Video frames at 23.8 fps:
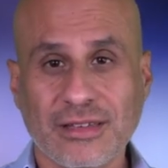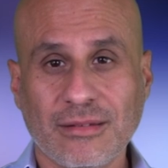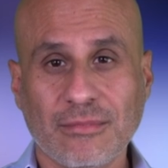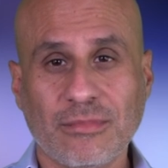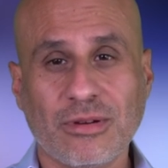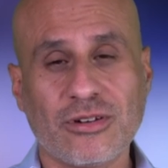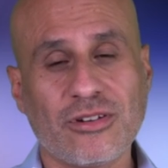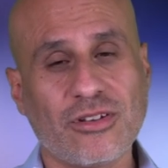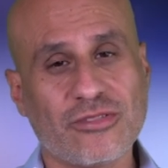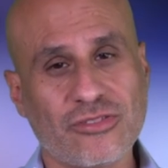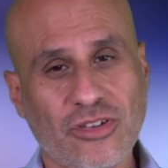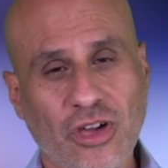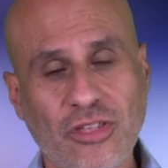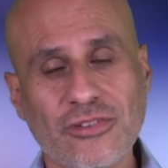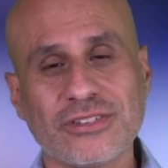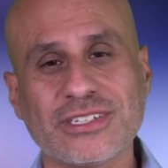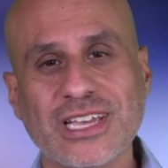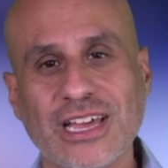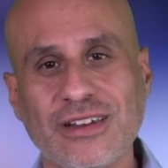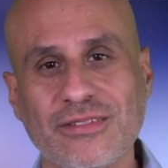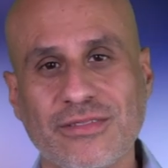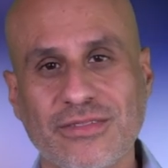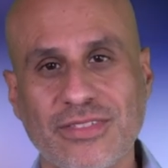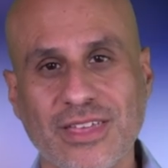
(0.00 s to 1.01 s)
But on the other
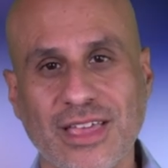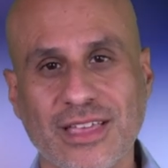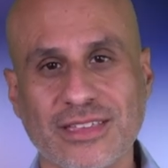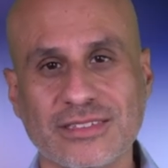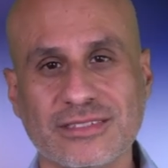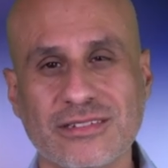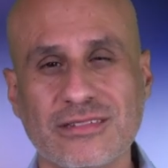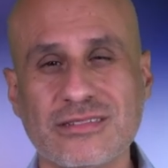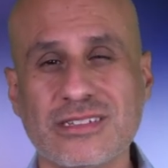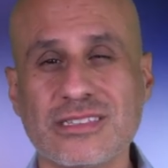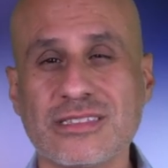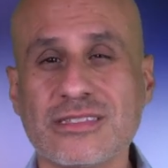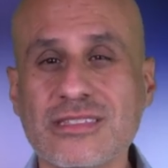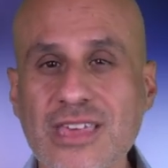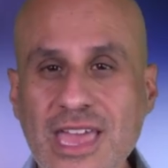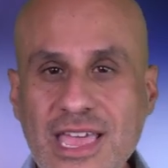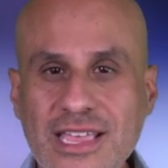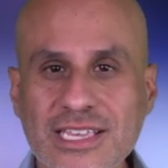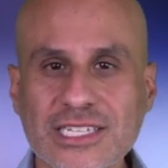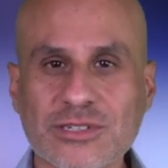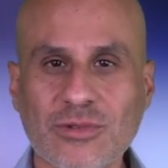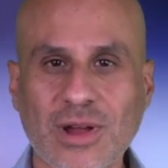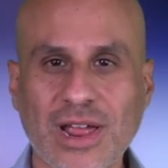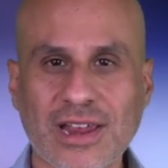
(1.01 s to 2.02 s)
side of things, there's
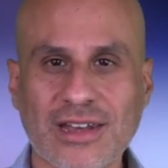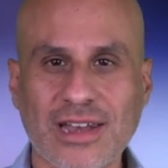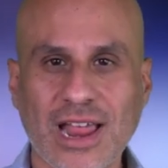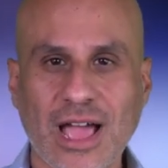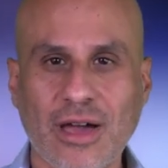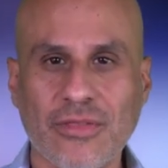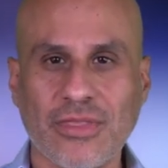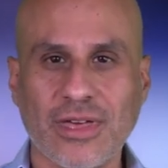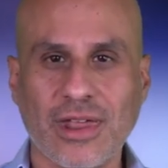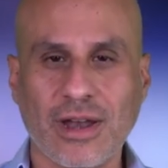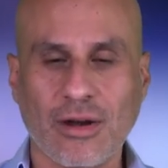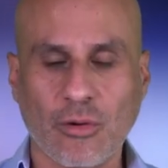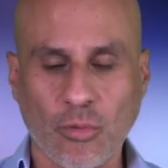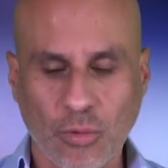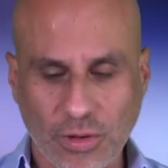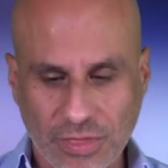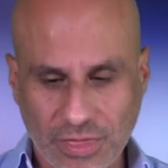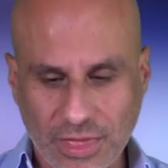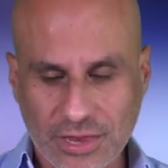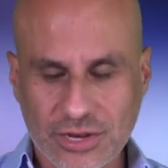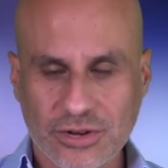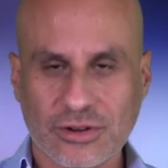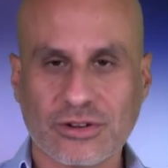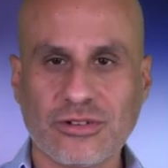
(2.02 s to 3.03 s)
things right now that are
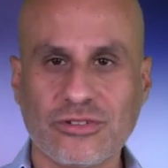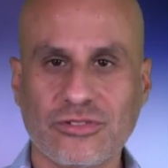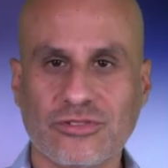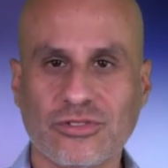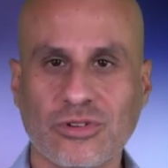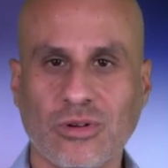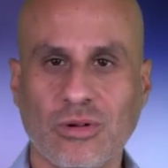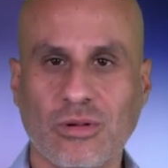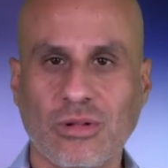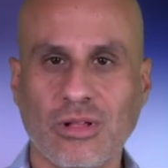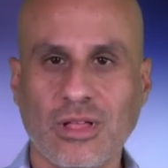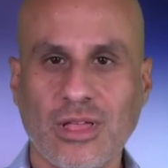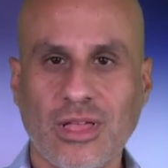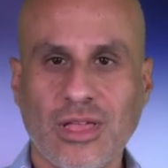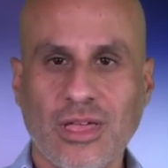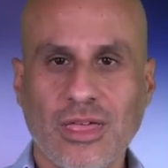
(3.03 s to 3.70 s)
within your control